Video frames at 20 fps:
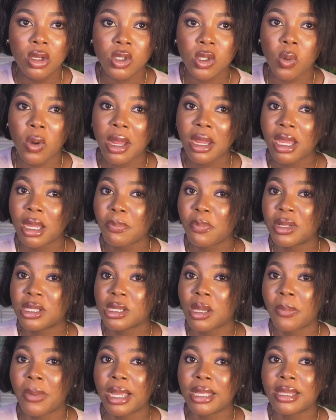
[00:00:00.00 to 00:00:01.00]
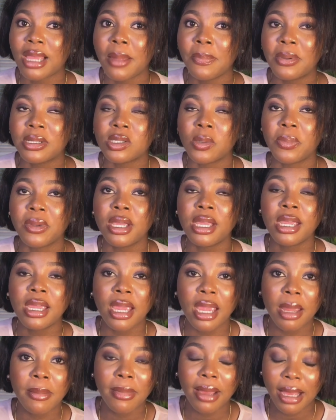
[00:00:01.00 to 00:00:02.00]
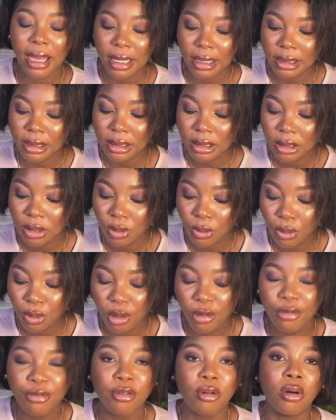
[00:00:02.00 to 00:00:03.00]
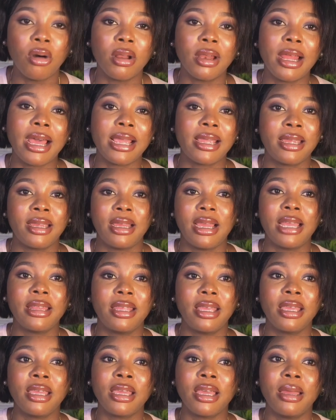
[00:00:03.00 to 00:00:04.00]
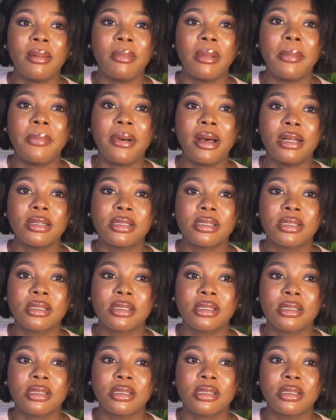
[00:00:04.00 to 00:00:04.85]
So when Peter, by the time Peter Obi came and ruled for like I think um, about